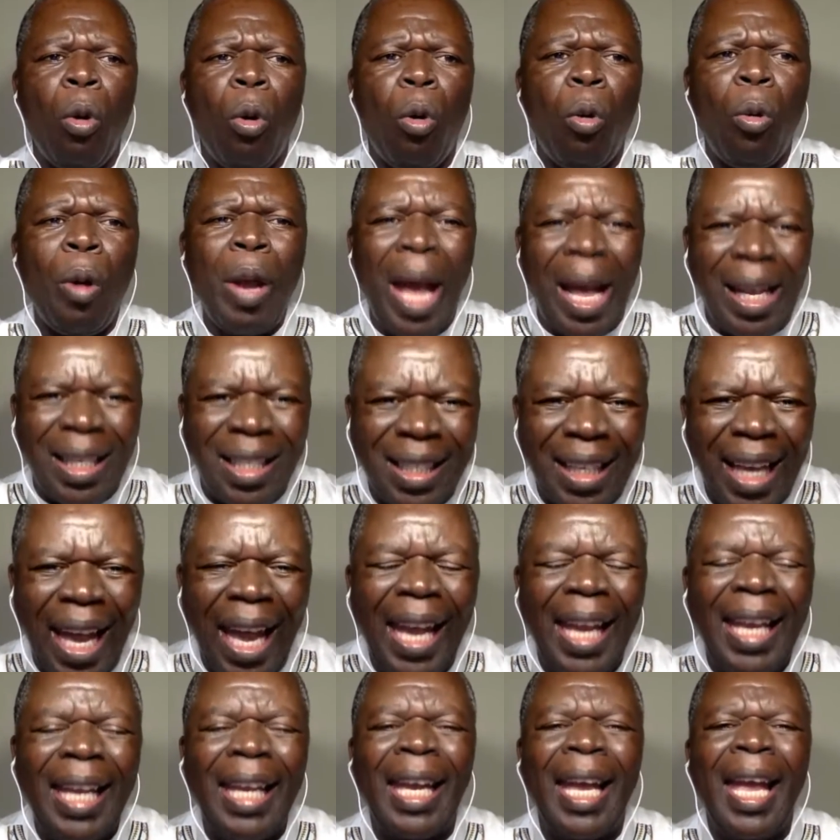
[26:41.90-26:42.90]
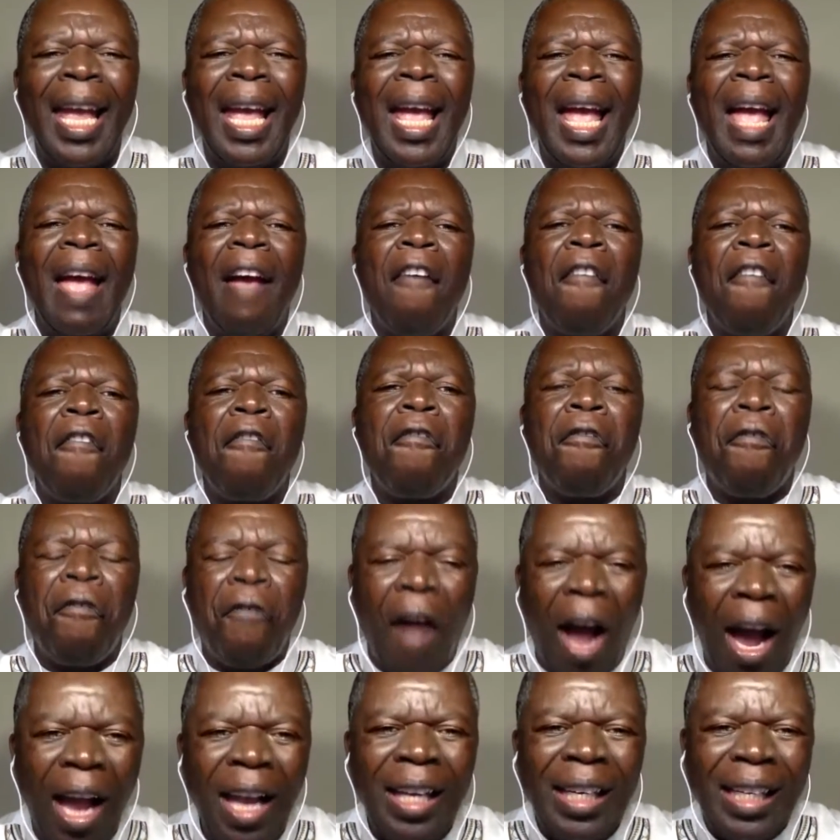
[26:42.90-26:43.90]
we are saying,
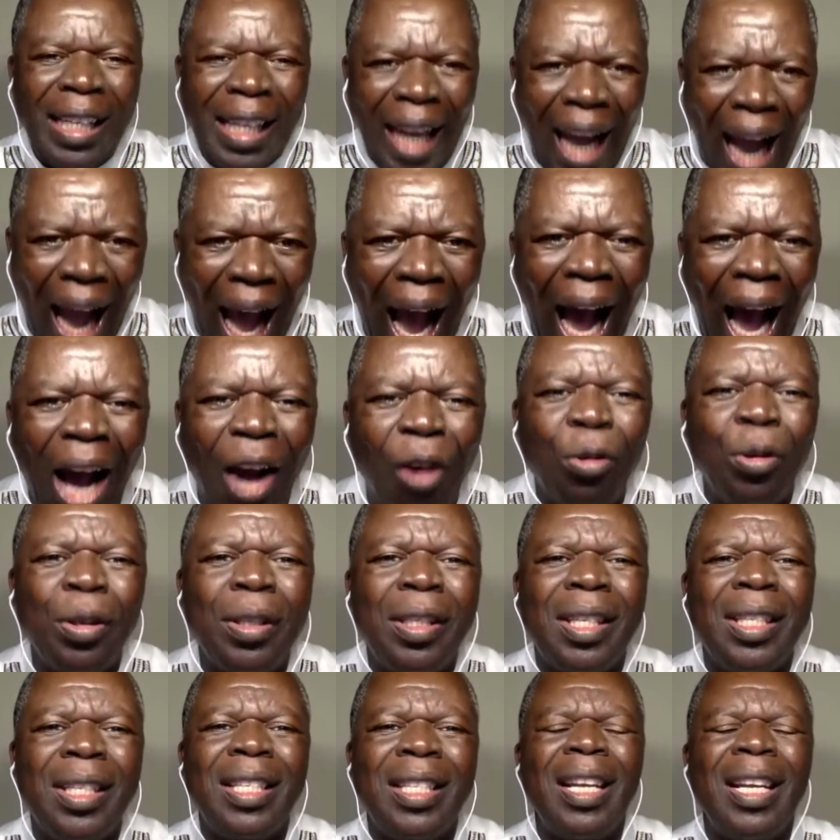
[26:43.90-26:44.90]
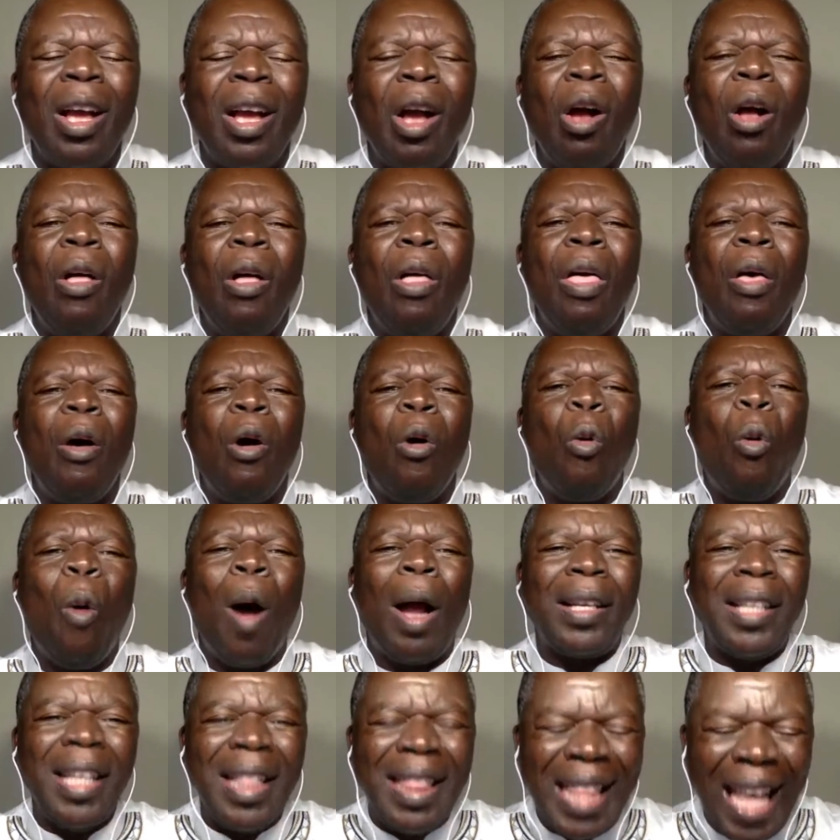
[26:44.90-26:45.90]
find out
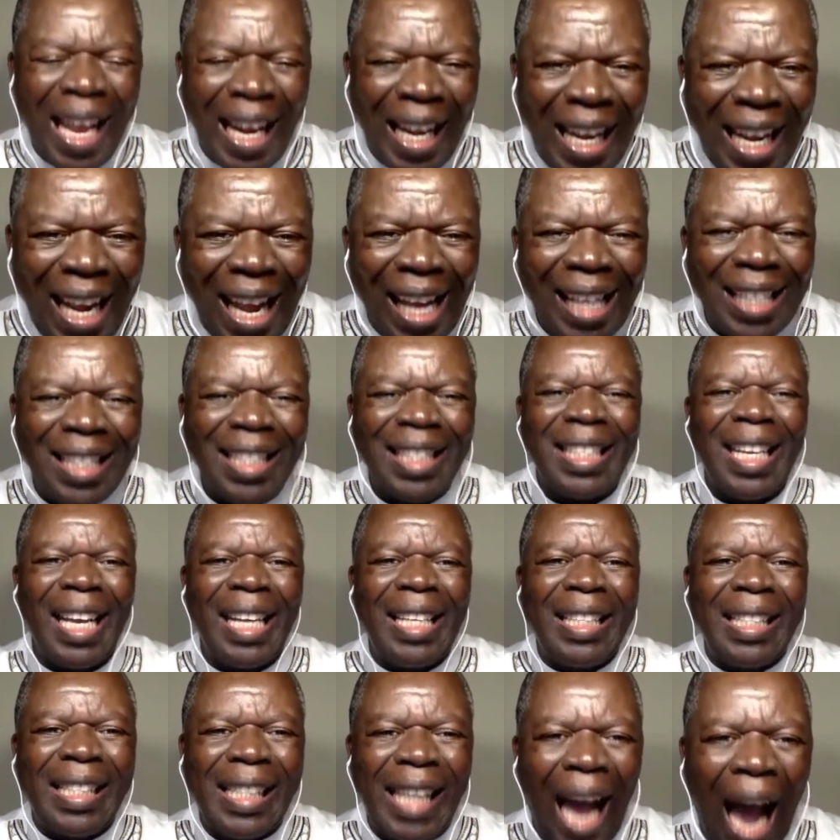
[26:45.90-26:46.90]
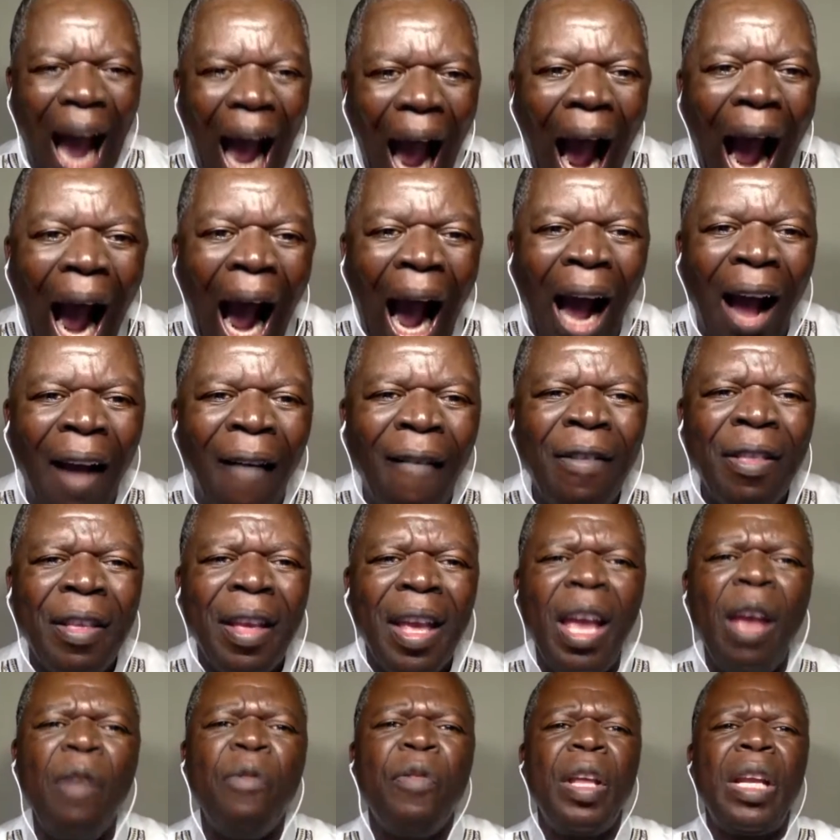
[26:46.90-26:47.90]
what the lessons are.
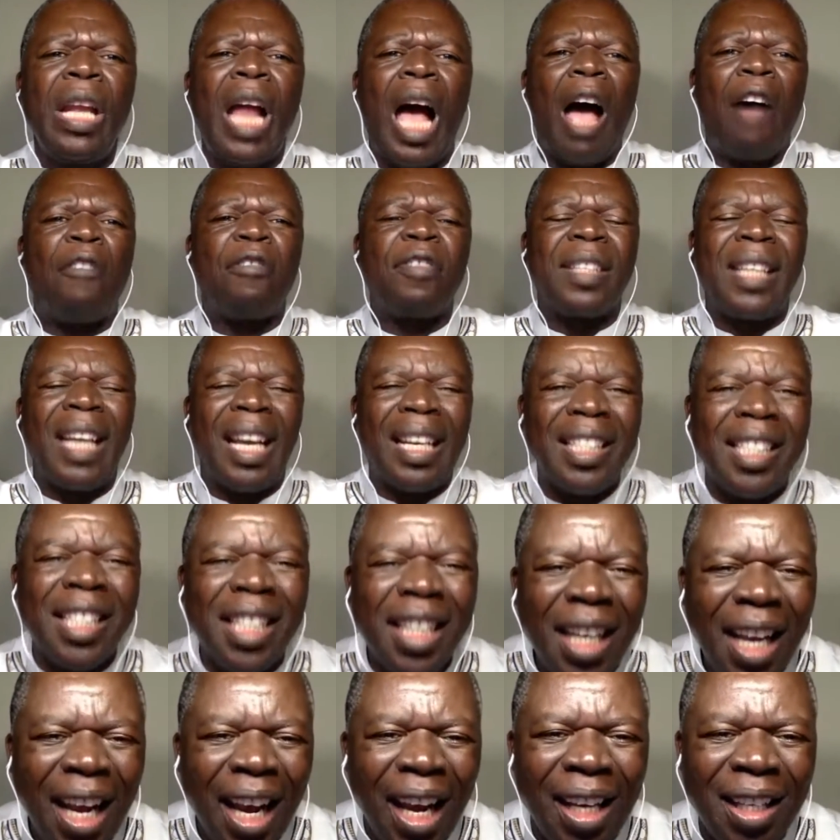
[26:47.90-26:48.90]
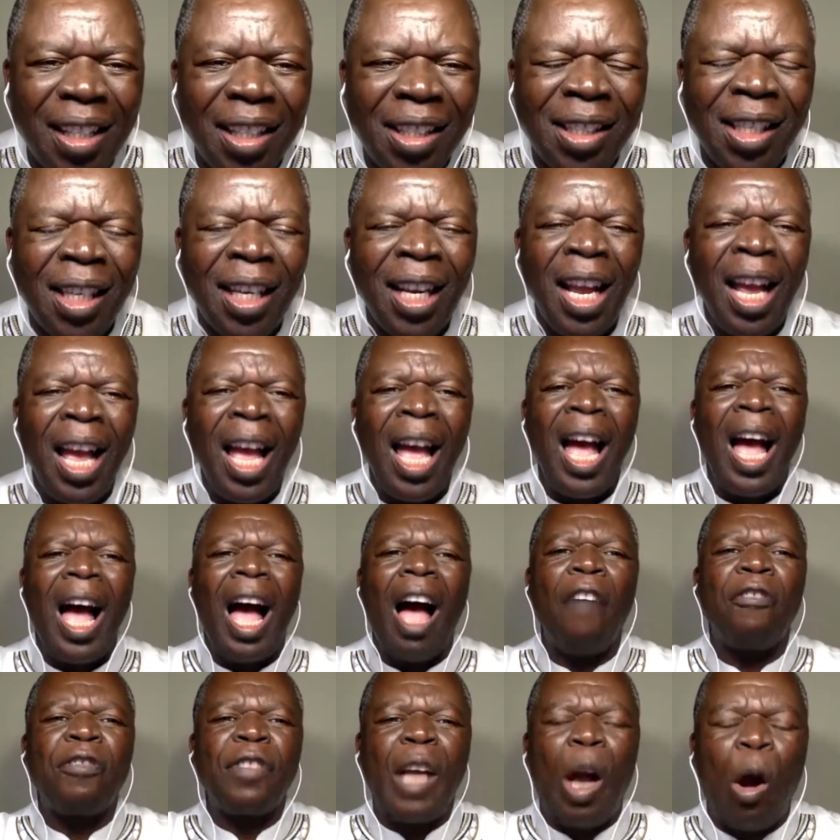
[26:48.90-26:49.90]
Even after tears,
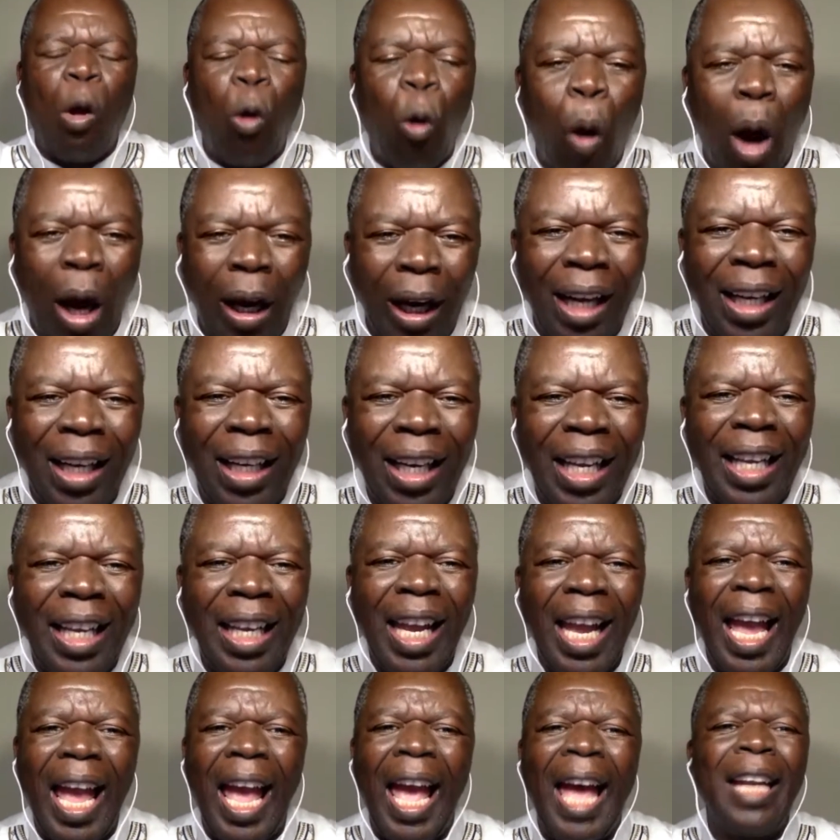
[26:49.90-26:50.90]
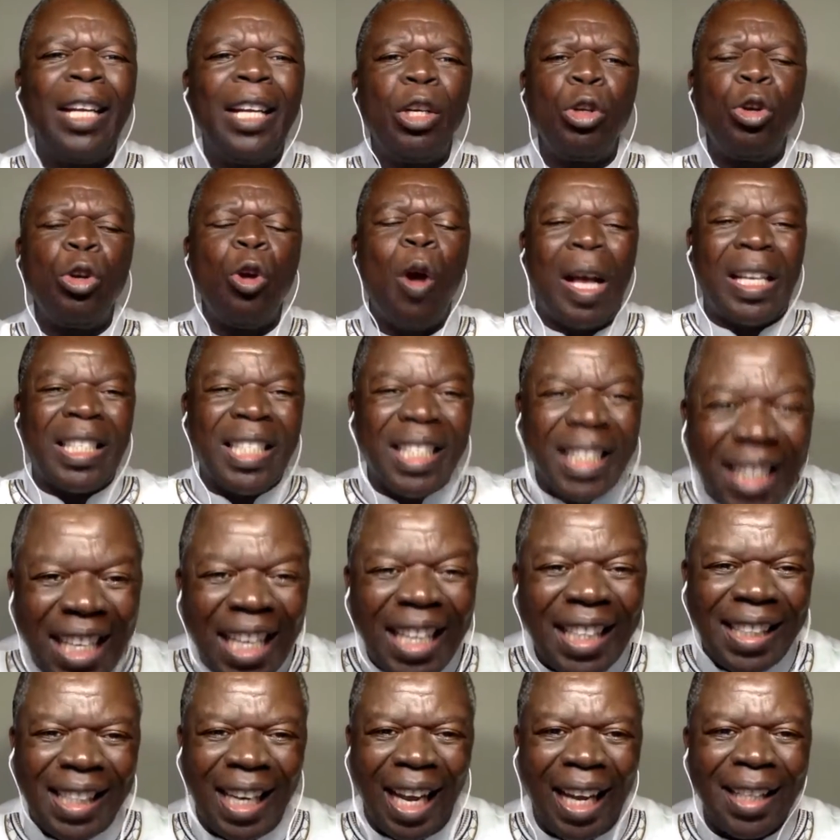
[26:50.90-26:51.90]
after quarreling, and you are
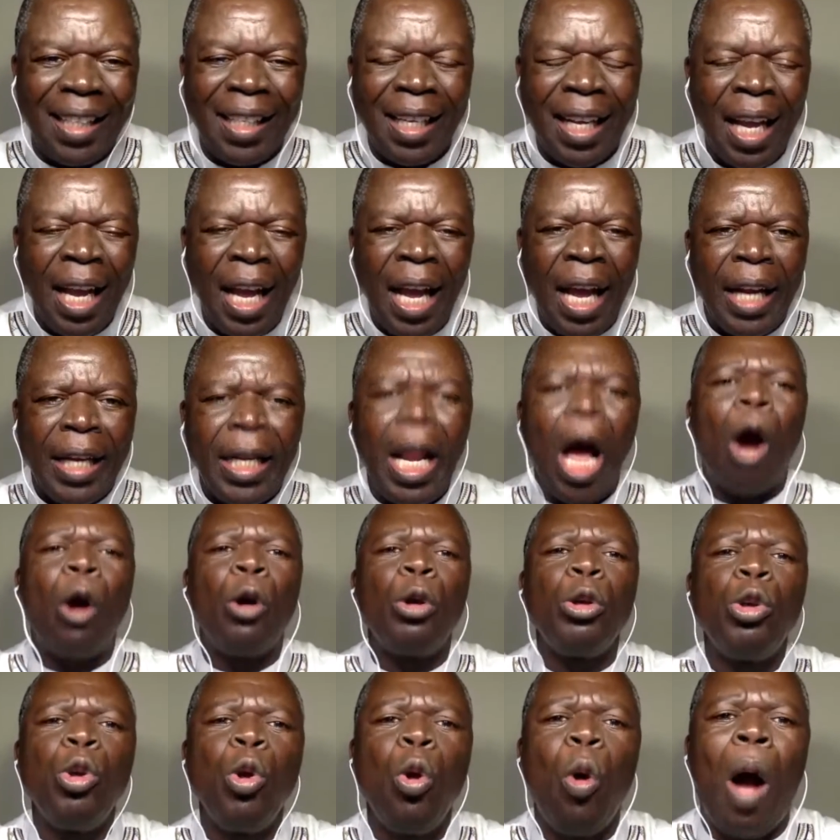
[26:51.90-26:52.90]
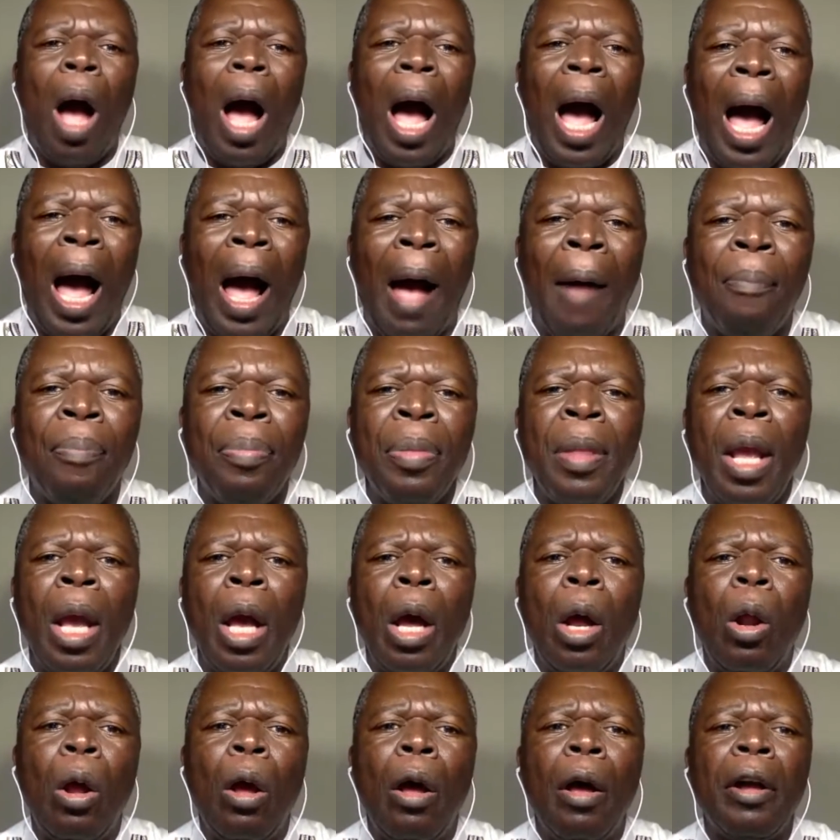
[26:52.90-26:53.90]
seated, now you are
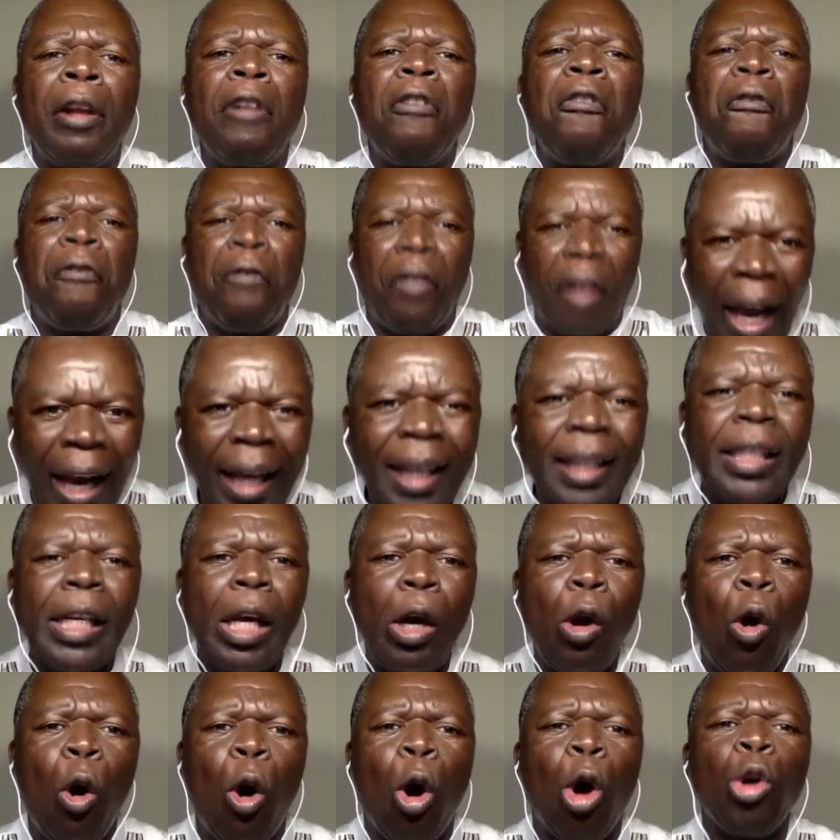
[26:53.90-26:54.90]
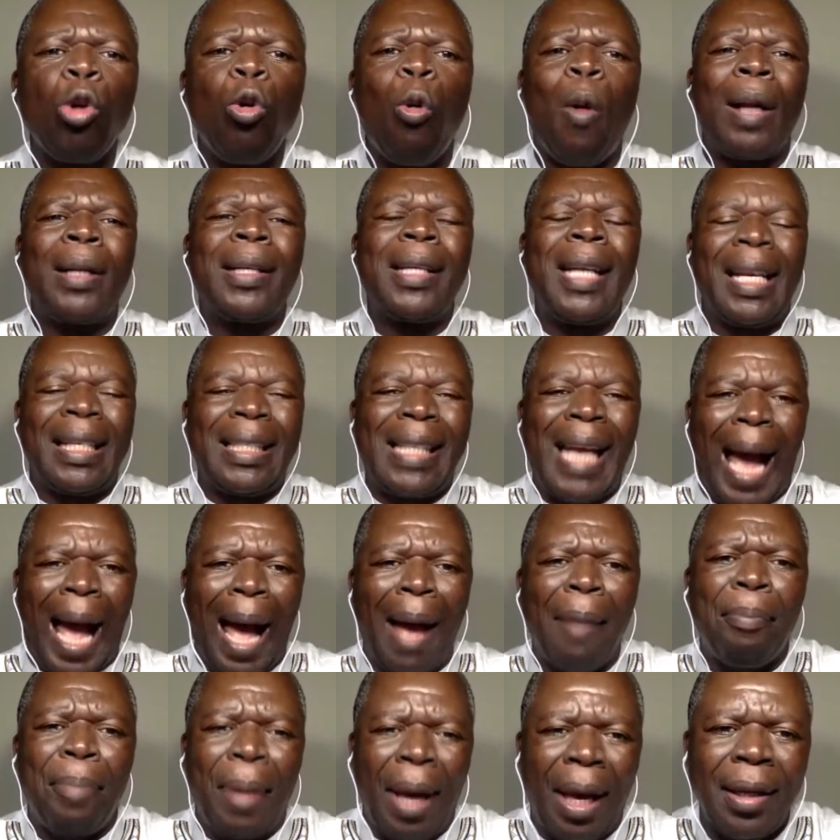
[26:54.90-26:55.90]
reflecting on what has
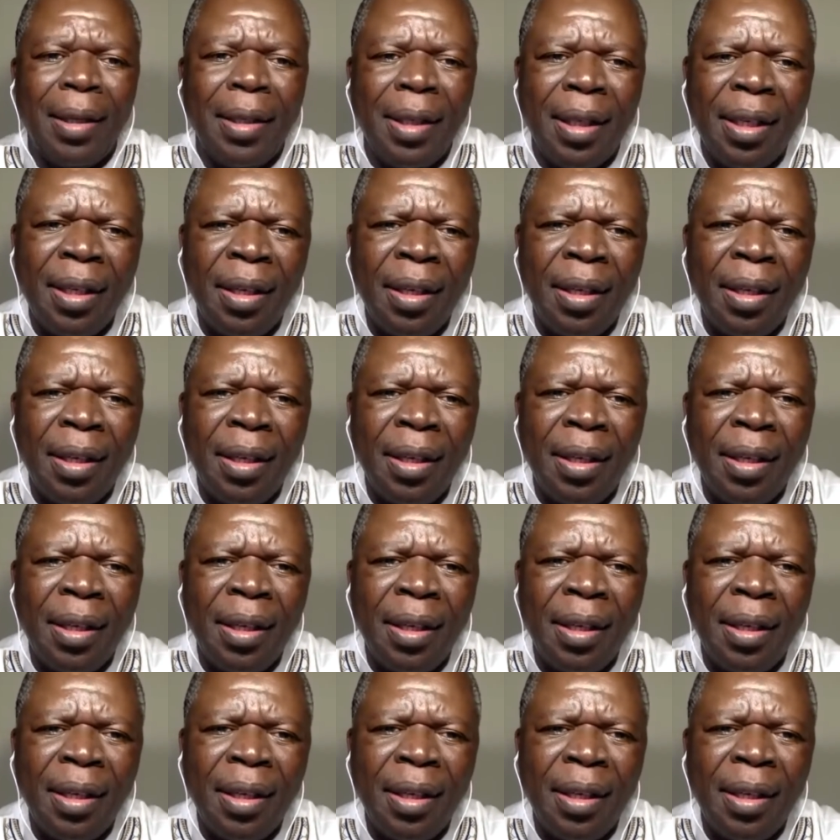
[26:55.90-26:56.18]
happened.